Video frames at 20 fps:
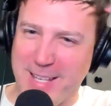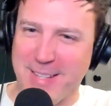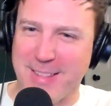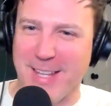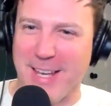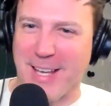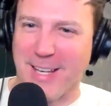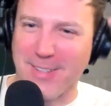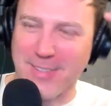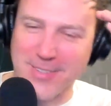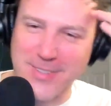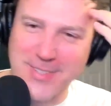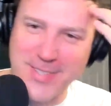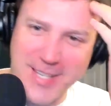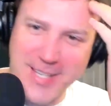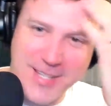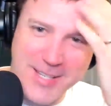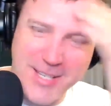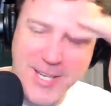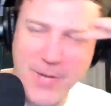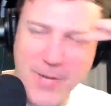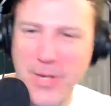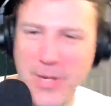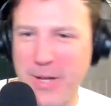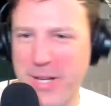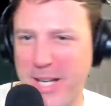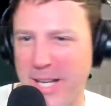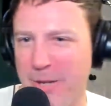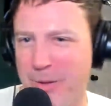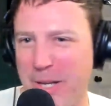You think it's like, you know what? I
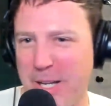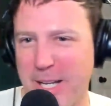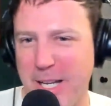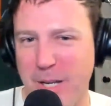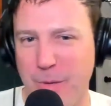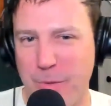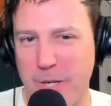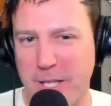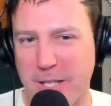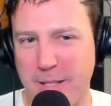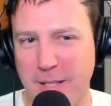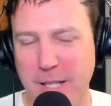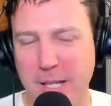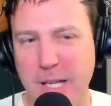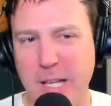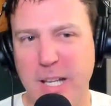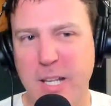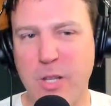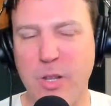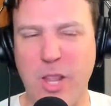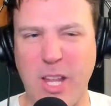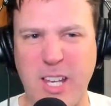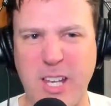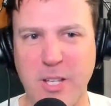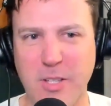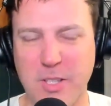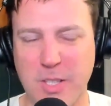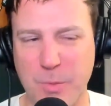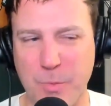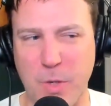kind of want to. They
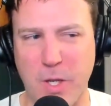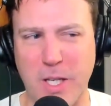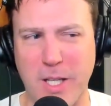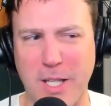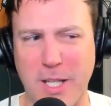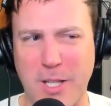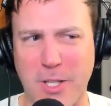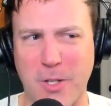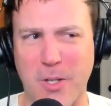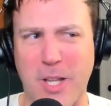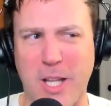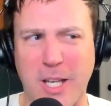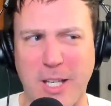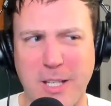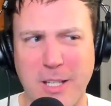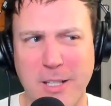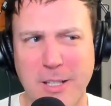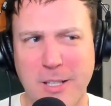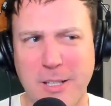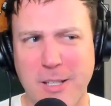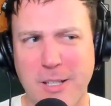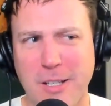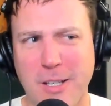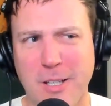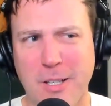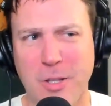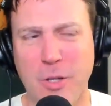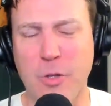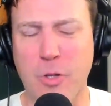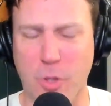kill someone, and then they're like,
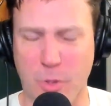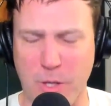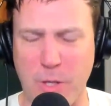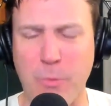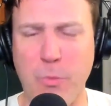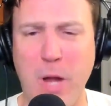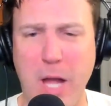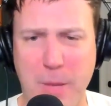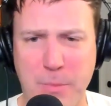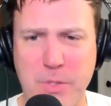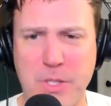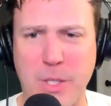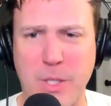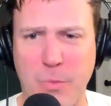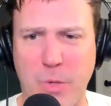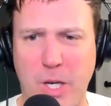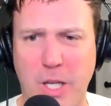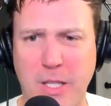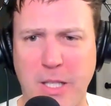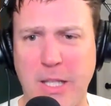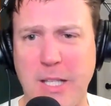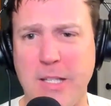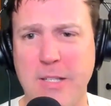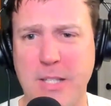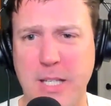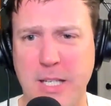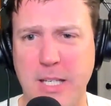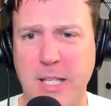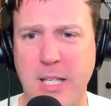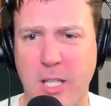they rob someone, then they
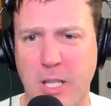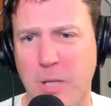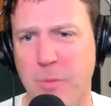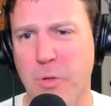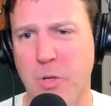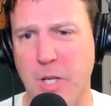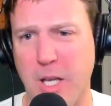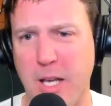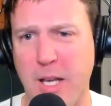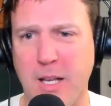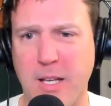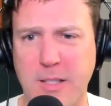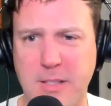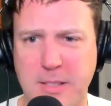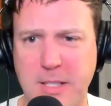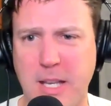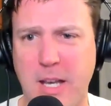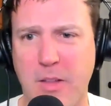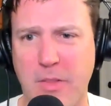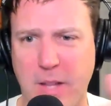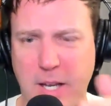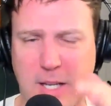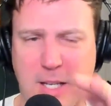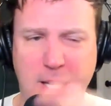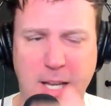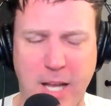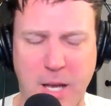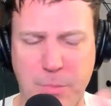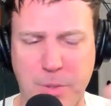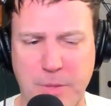decide to kill him. Okay, I could see how that
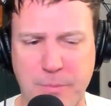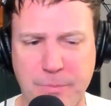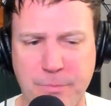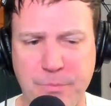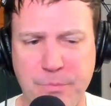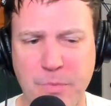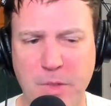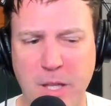can happen.